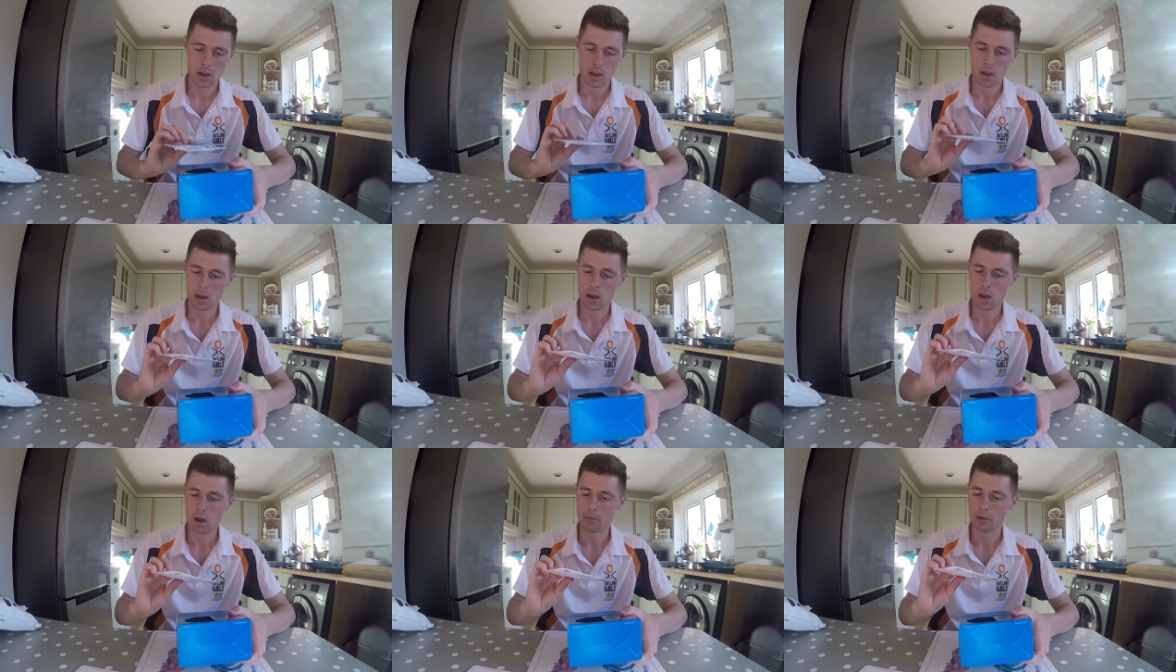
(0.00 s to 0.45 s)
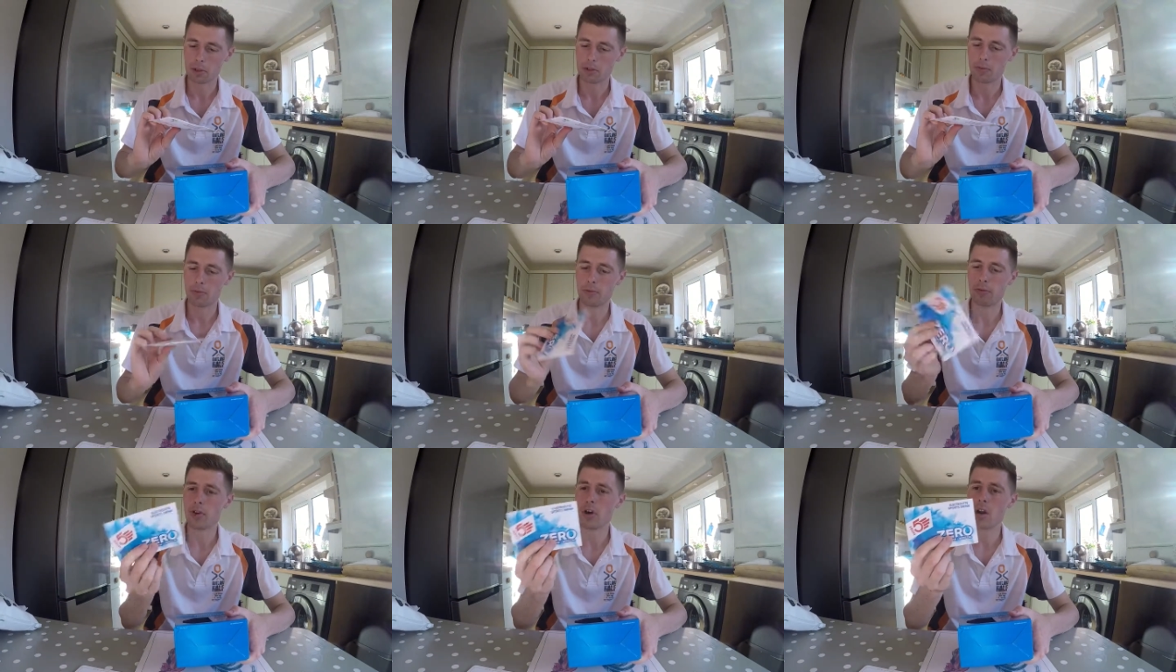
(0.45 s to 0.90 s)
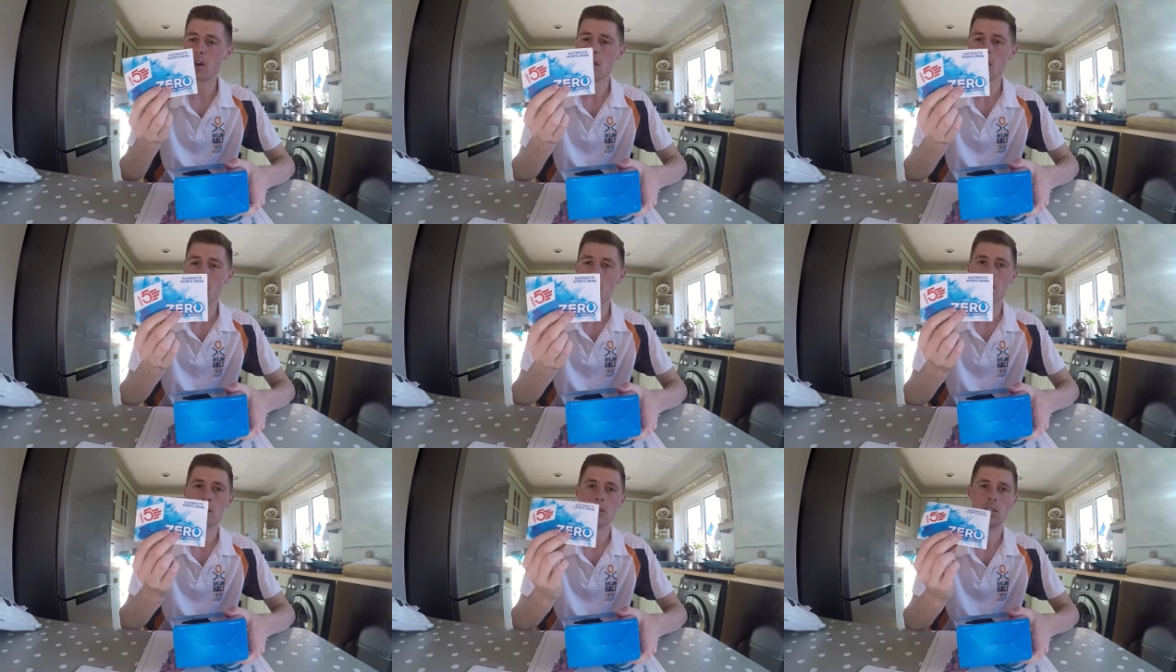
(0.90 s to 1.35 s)
I've got some
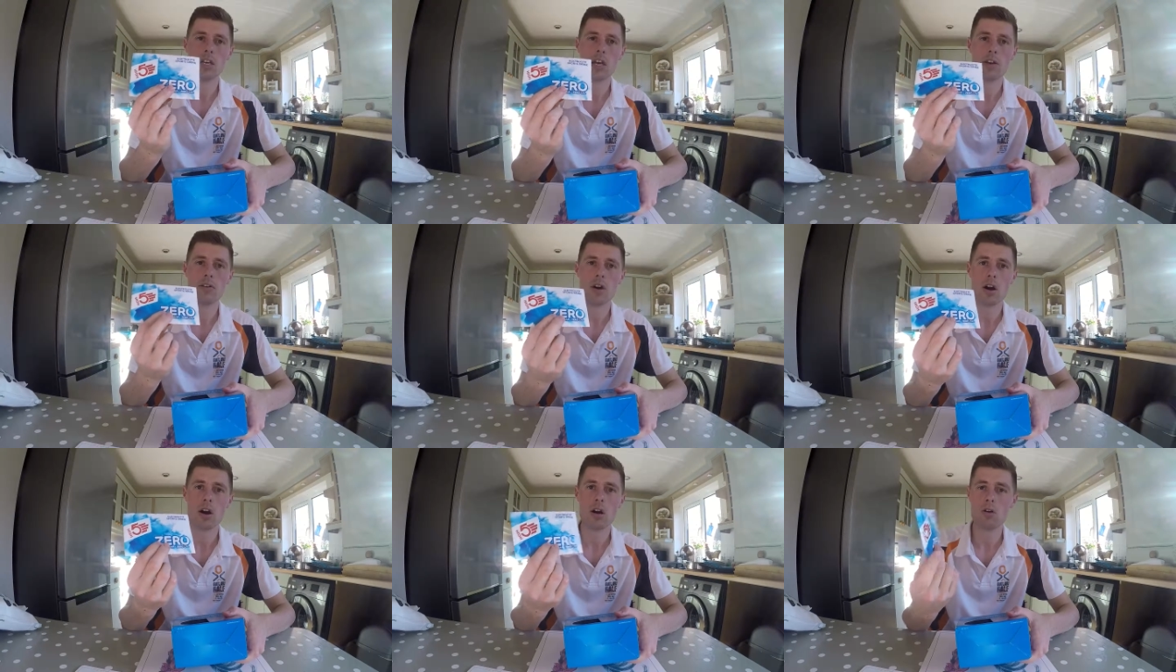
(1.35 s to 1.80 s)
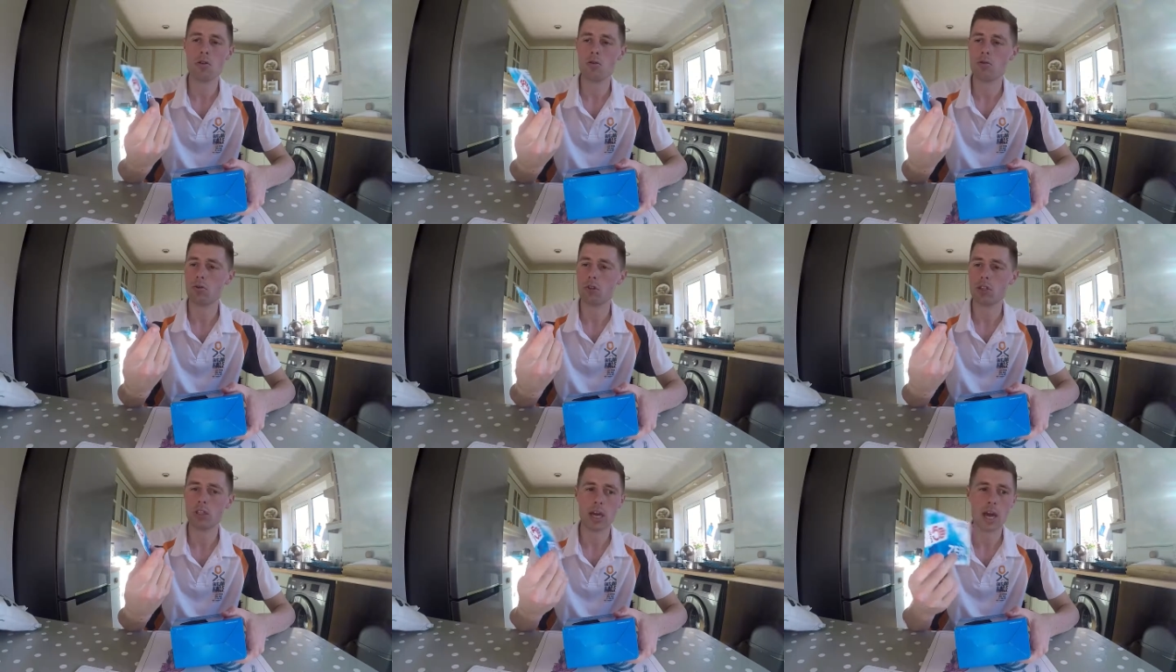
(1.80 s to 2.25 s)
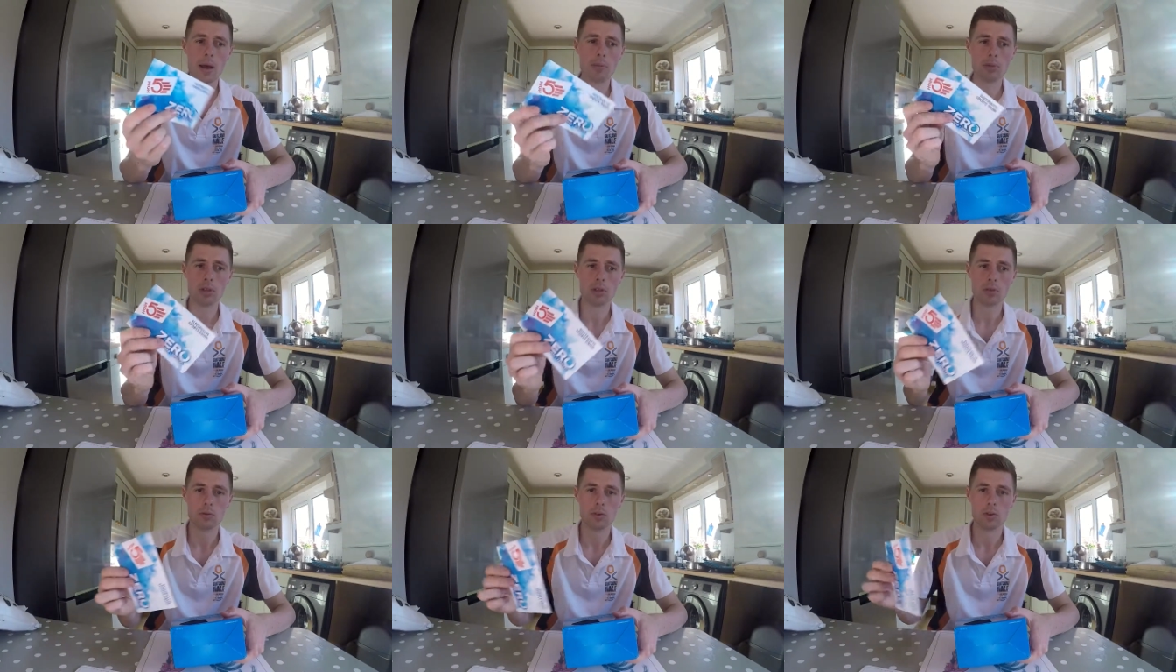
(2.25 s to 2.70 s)
free zero
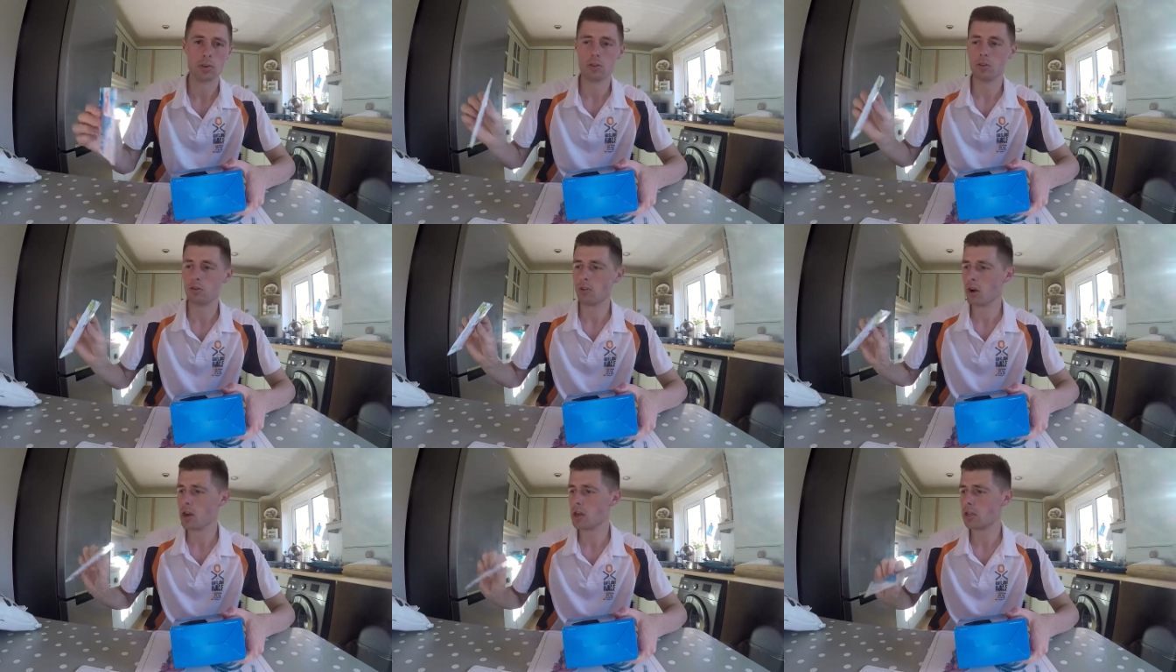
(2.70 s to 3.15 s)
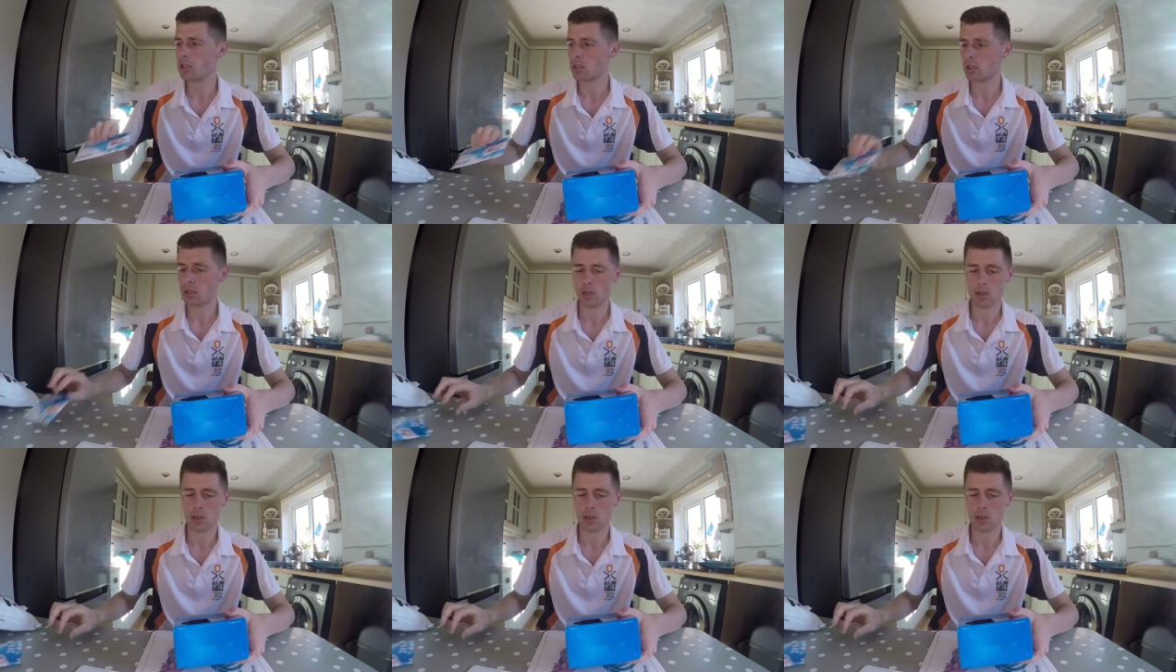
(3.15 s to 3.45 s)
tabs, which is great.